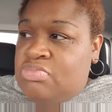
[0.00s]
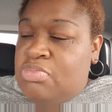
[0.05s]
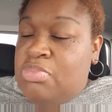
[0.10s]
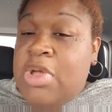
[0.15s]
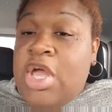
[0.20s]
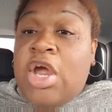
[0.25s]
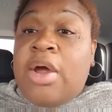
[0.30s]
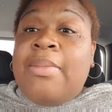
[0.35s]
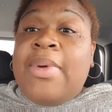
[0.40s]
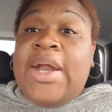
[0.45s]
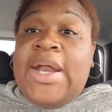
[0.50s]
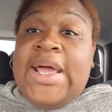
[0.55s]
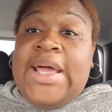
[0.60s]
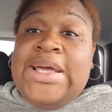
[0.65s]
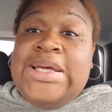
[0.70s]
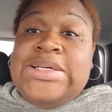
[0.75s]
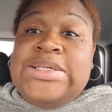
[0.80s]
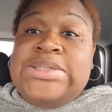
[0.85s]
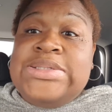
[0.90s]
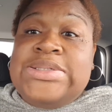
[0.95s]
hair
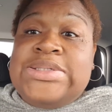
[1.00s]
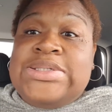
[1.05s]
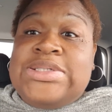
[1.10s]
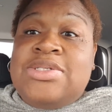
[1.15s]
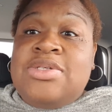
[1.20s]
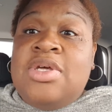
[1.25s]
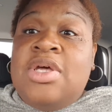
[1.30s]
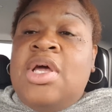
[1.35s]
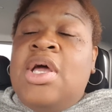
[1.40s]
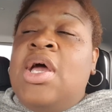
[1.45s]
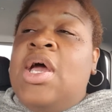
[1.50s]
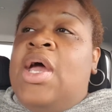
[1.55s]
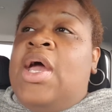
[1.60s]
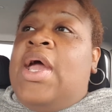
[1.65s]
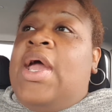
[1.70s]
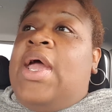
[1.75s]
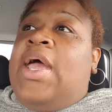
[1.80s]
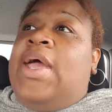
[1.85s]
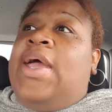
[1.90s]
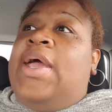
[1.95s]
mayonnaise
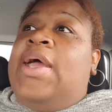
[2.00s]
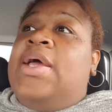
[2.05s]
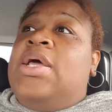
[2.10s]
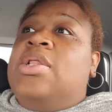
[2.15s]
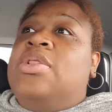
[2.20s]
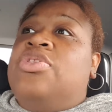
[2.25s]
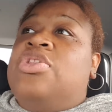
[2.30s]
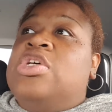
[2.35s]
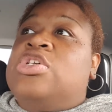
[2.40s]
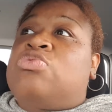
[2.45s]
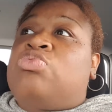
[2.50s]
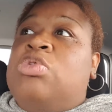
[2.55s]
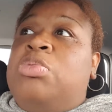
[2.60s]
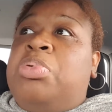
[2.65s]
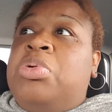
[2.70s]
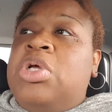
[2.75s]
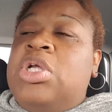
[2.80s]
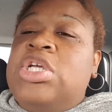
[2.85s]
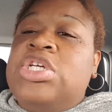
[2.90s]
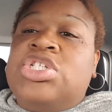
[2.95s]
and this
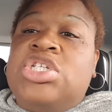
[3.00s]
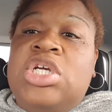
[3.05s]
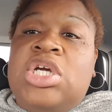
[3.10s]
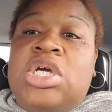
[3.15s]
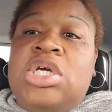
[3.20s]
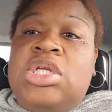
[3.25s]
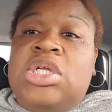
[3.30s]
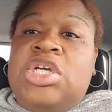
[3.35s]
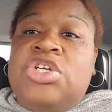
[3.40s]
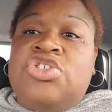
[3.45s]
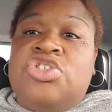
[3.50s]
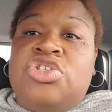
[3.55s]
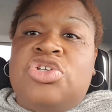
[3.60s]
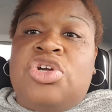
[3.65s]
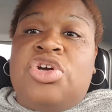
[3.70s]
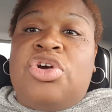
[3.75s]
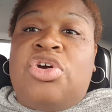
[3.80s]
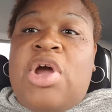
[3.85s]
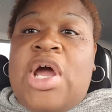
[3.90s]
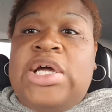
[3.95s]
replenishing
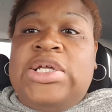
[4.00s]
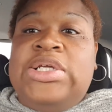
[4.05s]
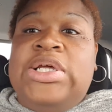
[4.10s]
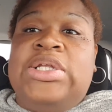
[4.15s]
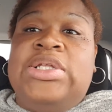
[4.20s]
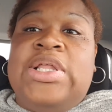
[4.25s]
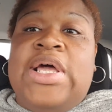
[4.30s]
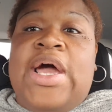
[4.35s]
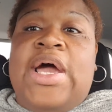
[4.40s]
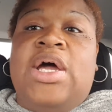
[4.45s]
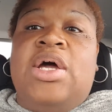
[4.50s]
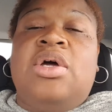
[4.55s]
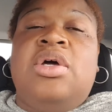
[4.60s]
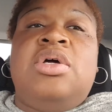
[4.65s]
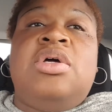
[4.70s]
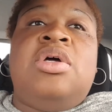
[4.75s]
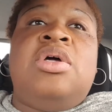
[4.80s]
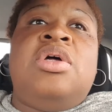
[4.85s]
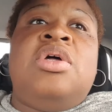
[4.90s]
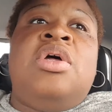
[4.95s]
conditioner. I did that
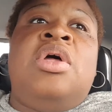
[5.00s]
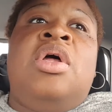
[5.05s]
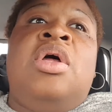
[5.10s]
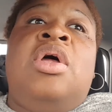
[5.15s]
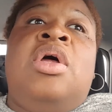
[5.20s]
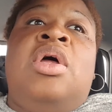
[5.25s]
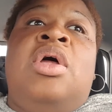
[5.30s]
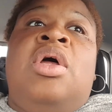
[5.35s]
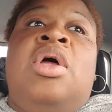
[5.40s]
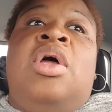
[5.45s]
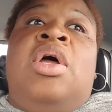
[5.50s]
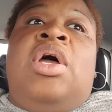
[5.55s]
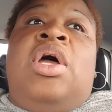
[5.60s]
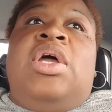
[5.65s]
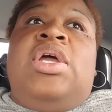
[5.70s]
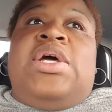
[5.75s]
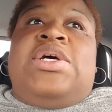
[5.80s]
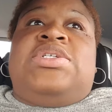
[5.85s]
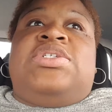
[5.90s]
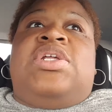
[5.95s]

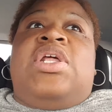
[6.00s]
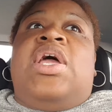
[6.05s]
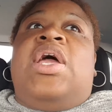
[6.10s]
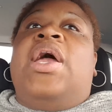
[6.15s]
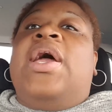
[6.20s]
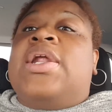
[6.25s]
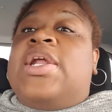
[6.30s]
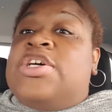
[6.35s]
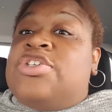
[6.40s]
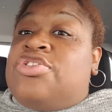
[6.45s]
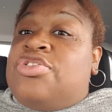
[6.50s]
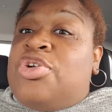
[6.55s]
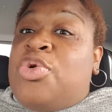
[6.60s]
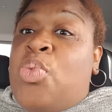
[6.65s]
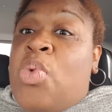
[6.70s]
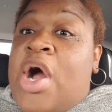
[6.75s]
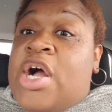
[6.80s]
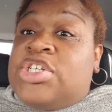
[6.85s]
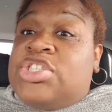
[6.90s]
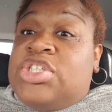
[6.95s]
yesterday and I should have
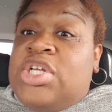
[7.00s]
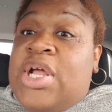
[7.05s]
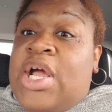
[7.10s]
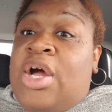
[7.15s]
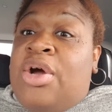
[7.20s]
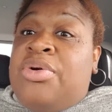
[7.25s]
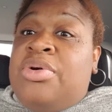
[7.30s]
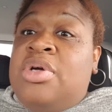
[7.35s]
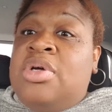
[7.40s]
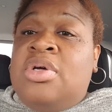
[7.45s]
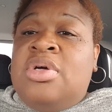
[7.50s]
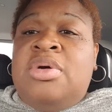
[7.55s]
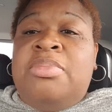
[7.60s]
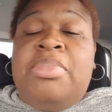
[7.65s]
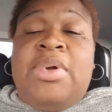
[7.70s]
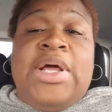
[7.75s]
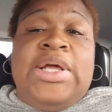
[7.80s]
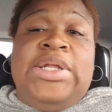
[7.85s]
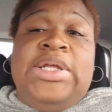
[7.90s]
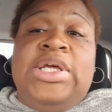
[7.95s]
washed it out,
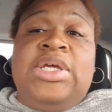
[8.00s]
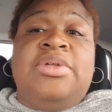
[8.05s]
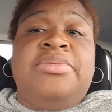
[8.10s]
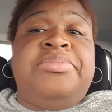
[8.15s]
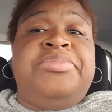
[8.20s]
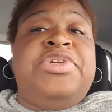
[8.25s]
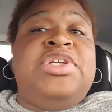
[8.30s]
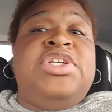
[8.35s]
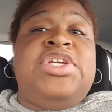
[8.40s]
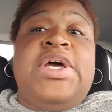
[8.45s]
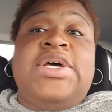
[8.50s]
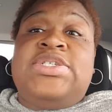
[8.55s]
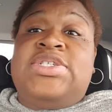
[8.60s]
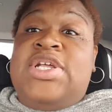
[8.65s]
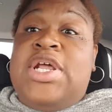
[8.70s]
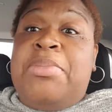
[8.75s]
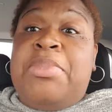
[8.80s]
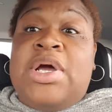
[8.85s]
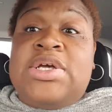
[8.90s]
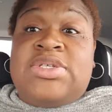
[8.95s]
but I didn't.
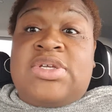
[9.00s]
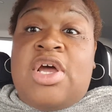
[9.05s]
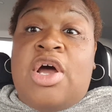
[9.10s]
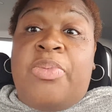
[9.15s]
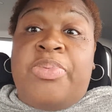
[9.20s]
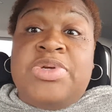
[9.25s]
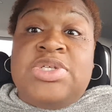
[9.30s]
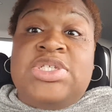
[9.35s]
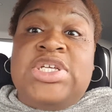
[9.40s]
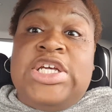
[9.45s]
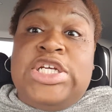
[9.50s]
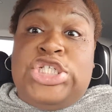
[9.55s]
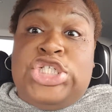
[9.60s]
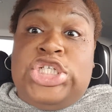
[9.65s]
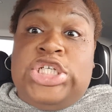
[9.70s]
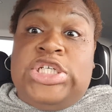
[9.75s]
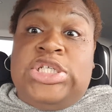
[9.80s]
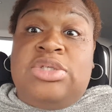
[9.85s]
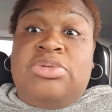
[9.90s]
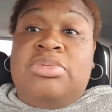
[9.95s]
Yesterday my scalp was
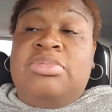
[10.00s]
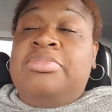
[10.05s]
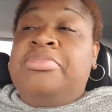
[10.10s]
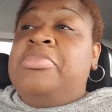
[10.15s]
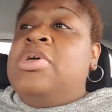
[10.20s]
itching